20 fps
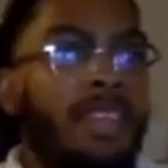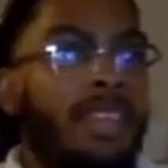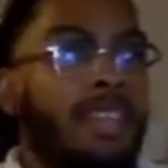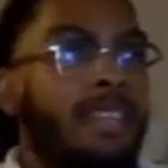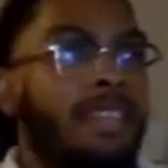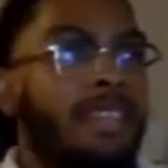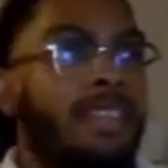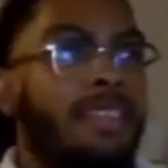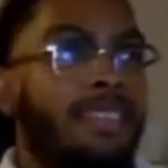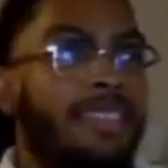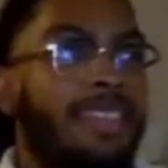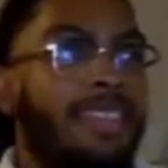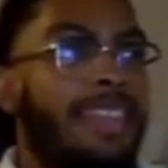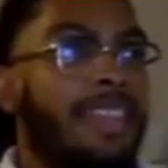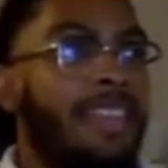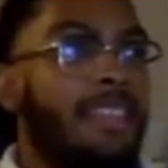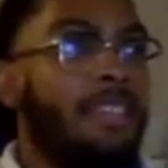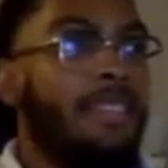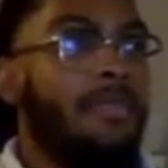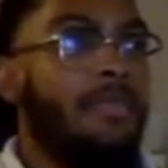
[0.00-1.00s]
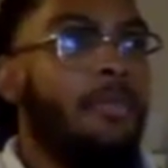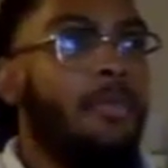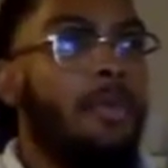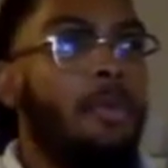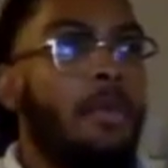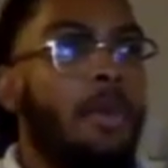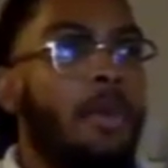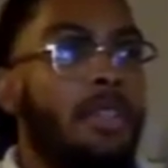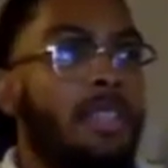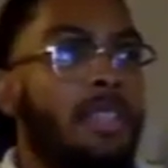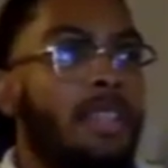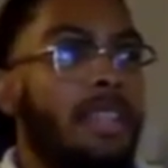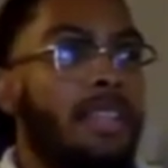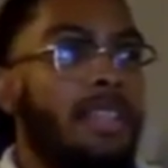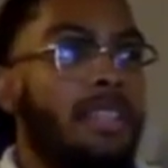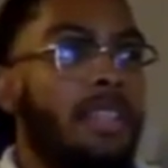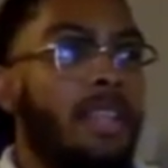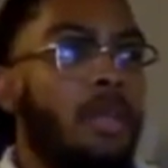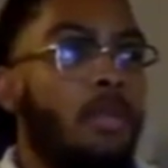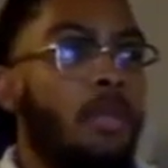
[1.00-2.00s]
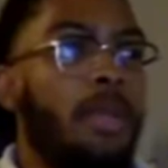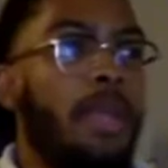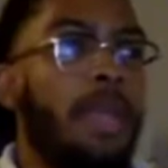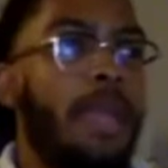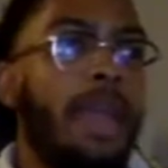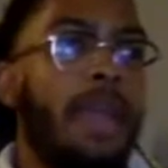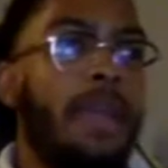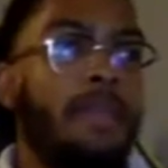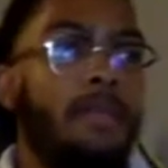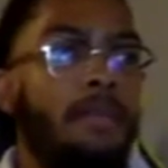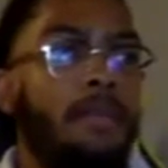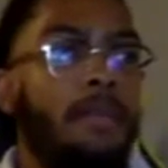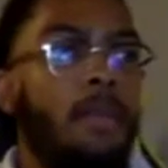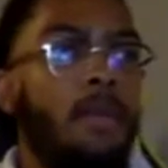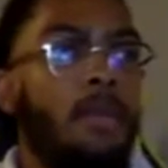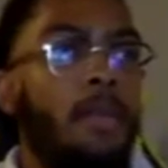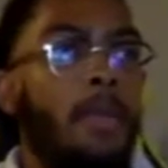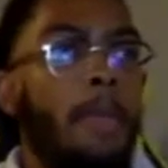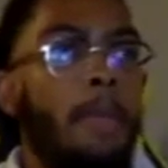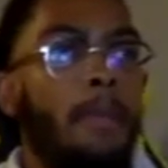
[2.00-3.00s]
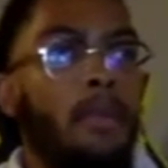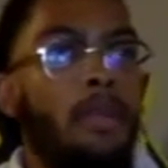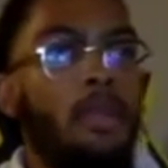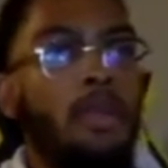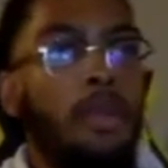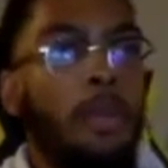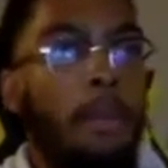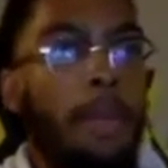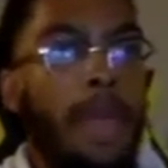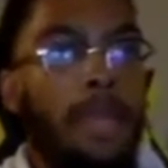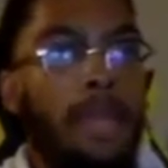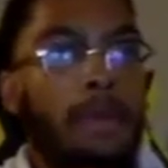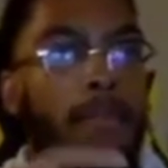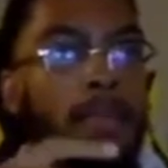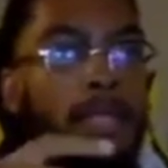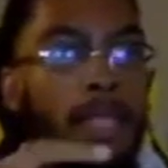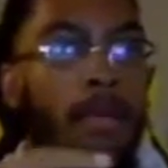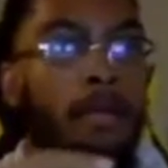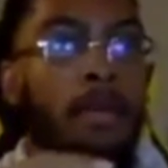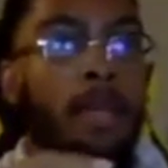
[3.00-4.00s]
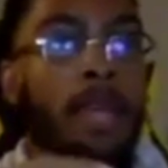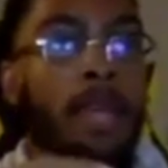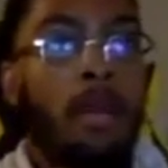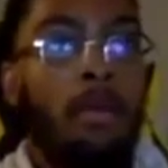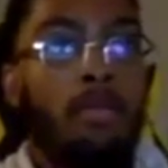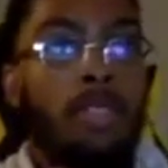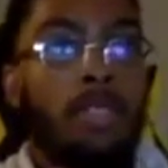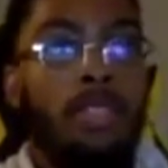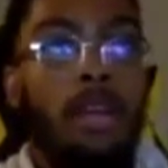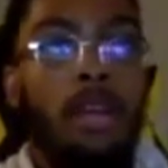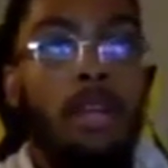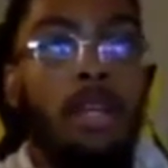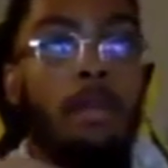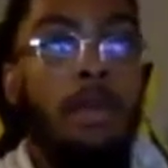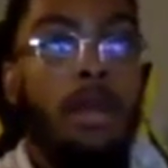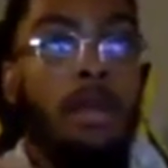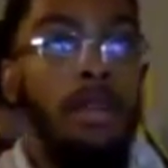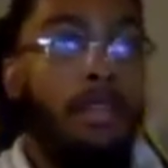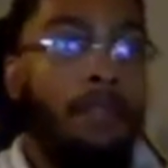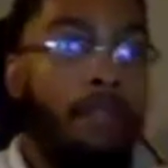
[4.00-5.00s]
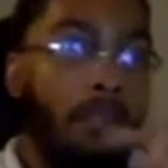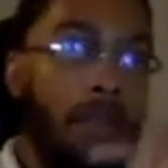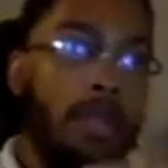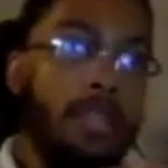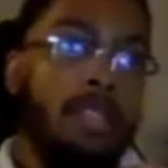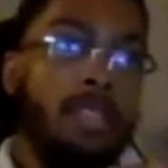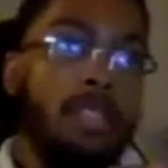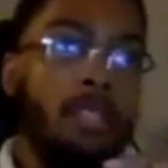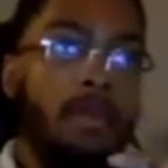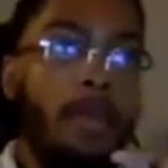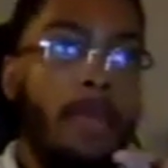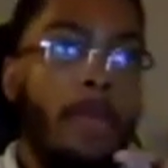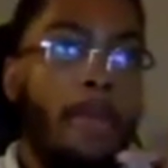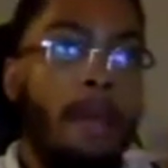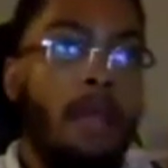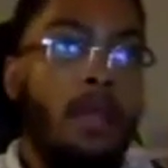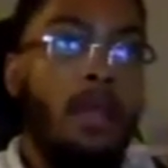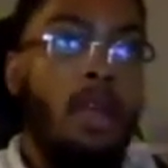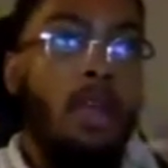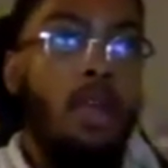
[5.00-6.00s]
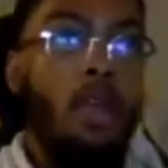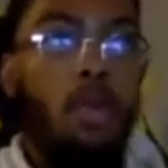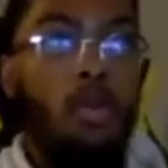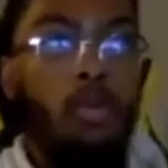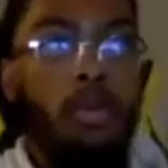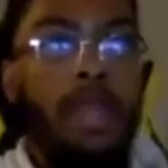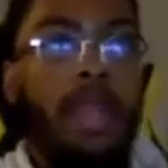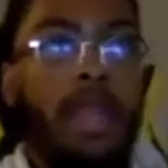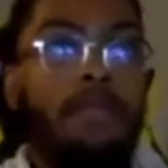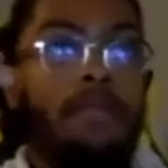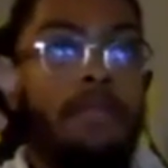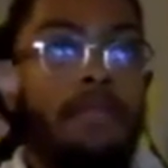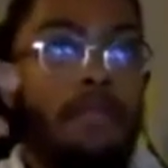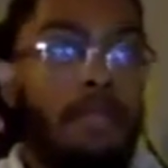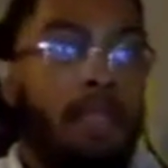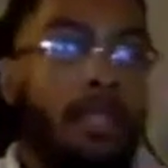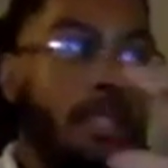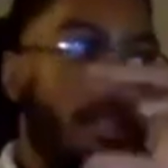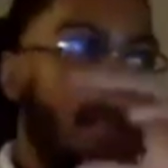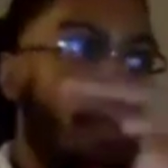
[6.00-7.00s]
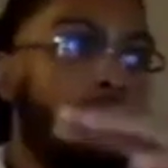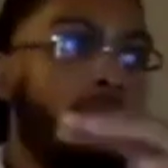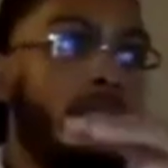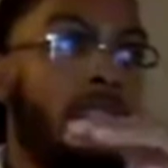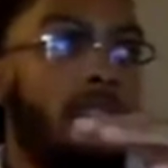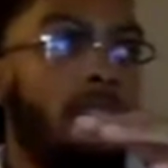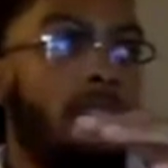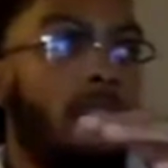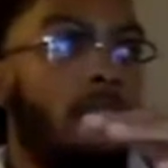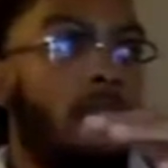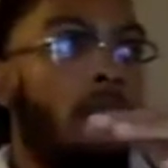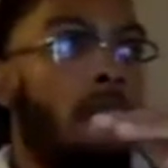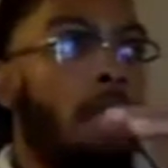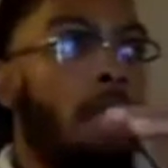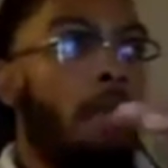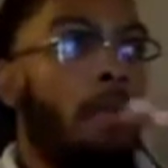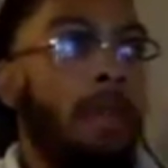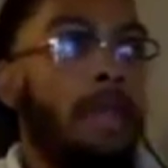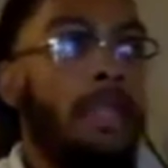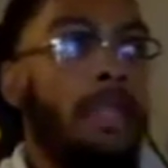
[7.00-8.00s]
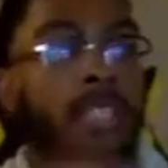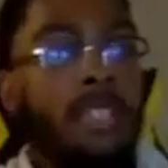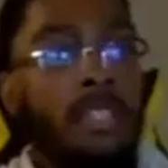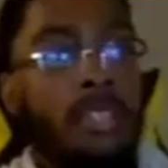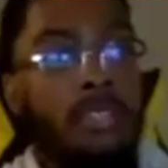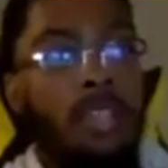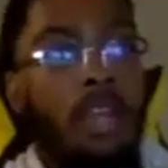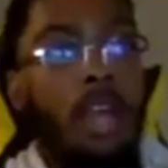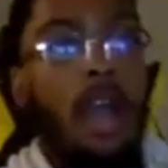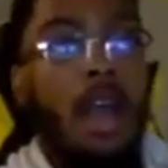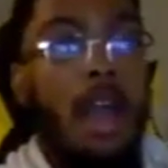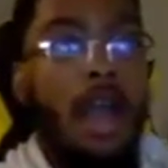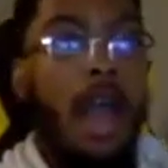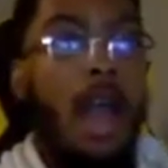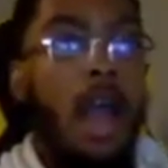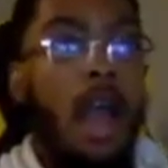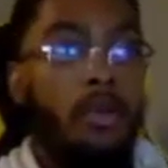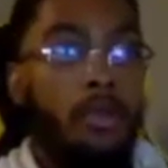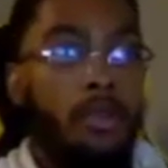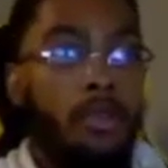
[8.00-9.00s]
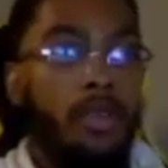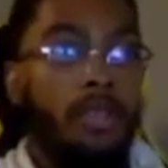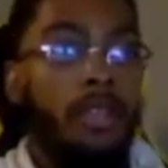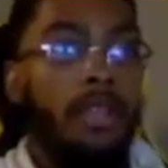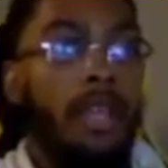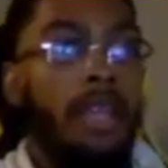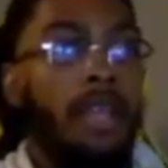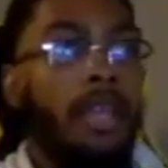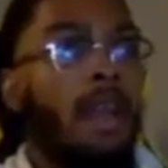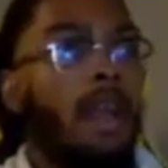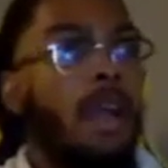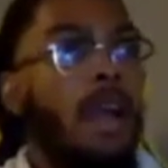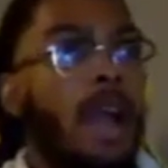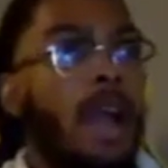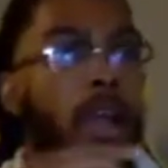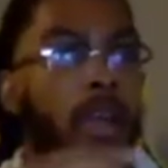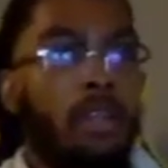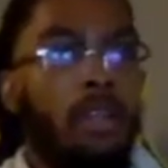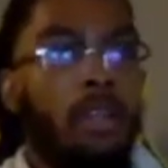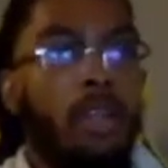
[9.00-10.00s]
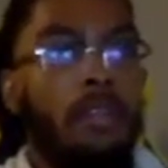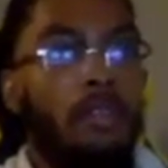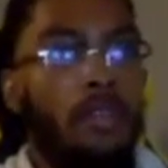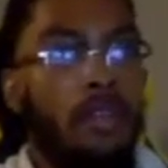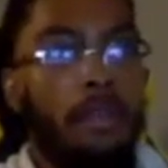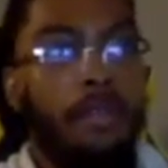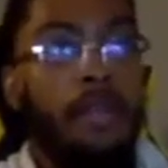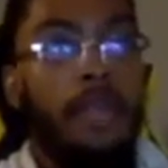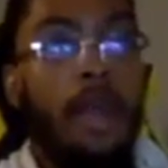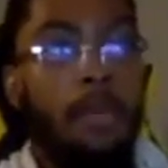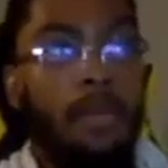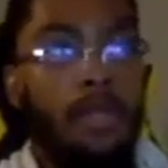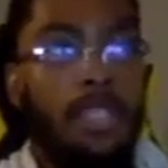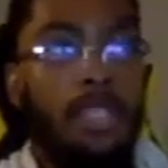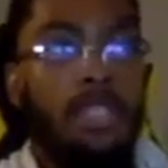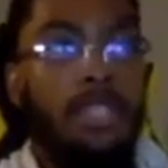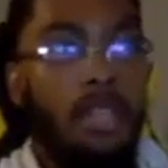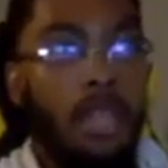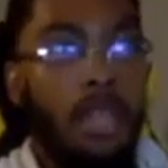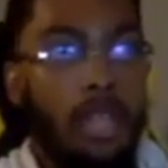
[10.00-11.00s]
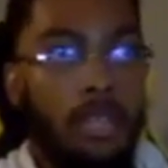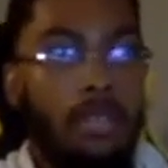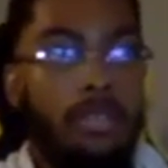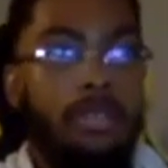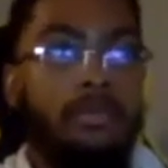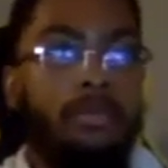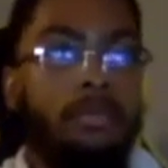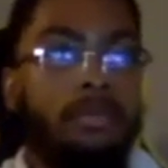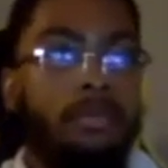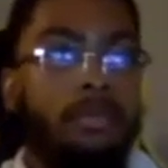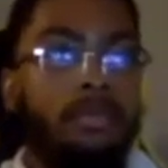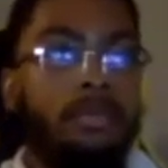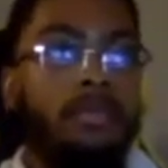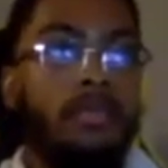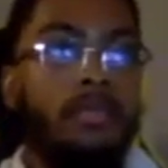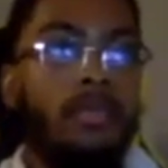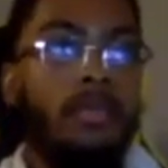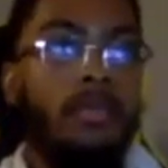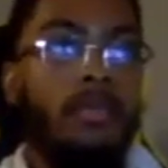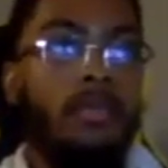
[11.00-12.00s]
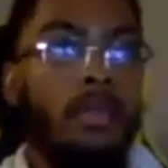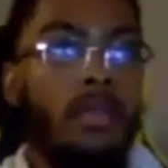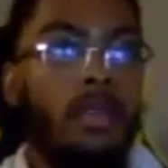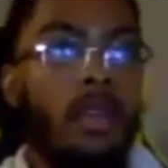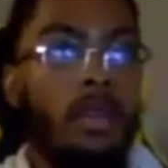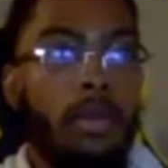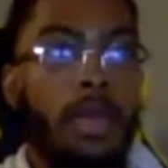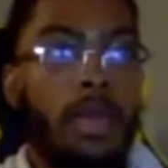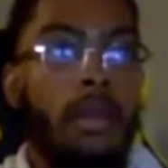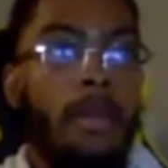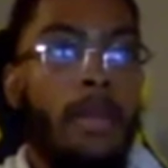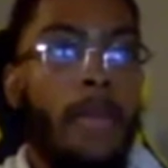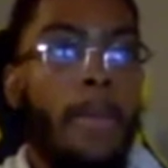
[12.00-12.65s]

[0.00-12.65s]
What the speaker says: the thing is with Martinique is that we have, the backup team that I was talking about in France. We have this, but this is our like higher level of competition here. Okay.